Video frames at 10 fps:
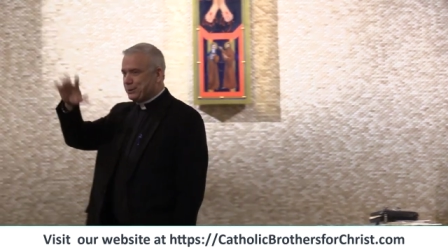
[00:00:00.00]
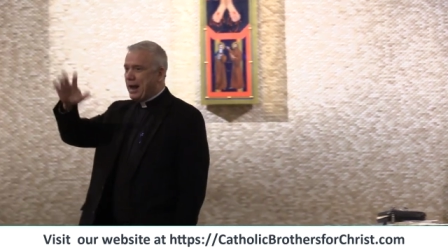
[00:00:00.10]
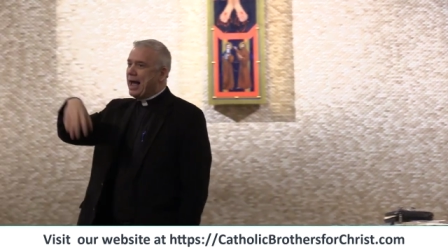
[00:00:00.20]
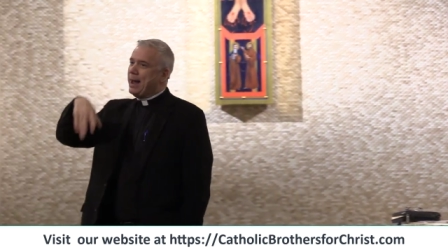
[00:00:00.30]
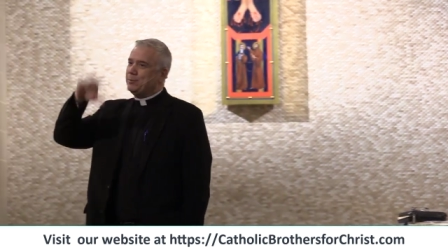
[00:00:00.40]

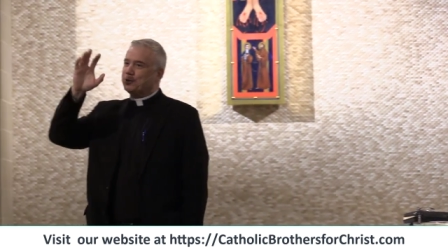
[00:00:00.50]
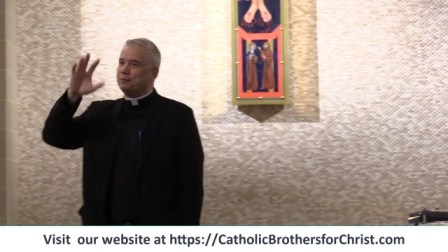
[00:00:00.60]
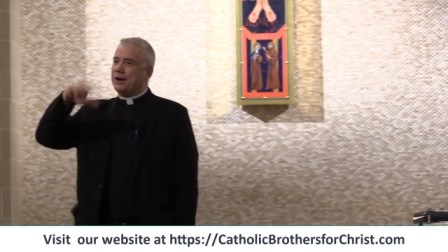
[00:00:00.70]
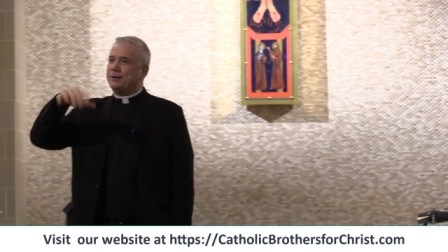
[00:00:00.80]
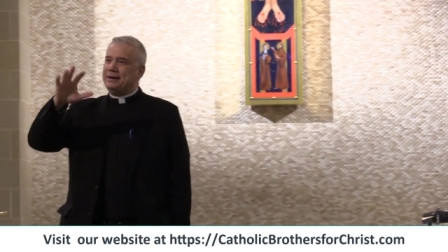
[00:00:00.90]
Times,
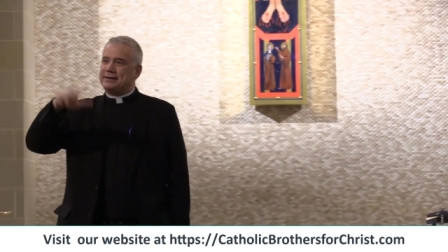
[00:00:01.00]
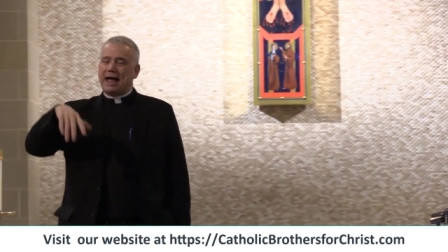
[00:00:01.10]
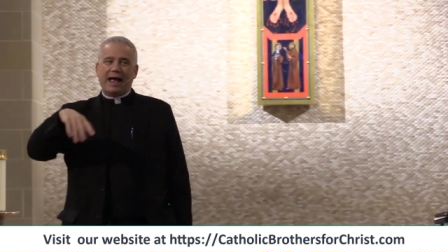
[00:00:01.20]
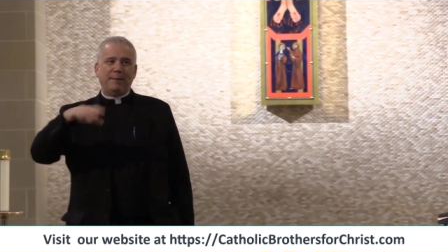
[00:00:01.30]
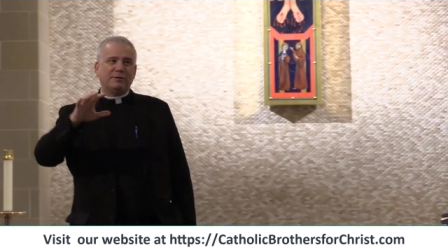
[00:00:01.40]
the very
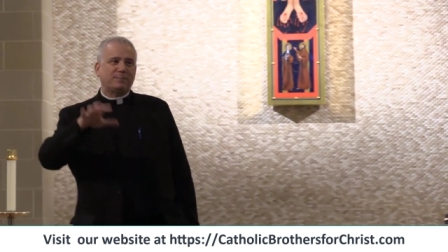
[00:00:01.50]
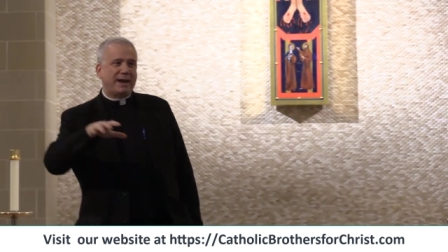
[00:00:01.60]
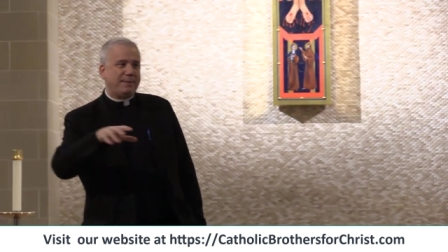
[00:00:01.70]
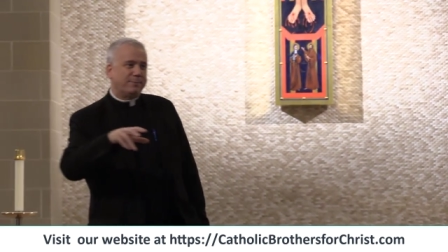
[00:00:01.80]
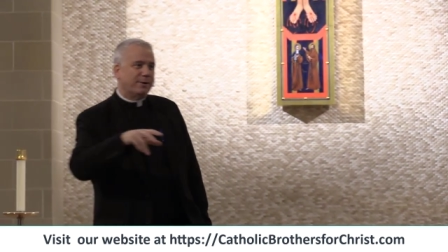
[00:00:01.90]
Times
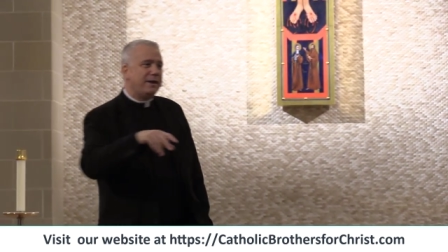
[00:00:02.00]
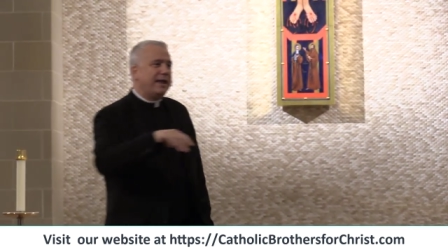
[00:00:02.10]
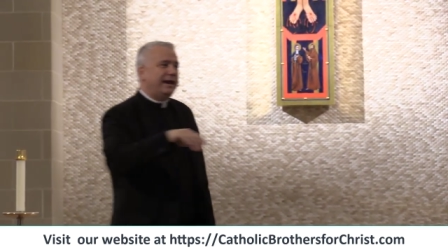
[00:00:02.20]
paper.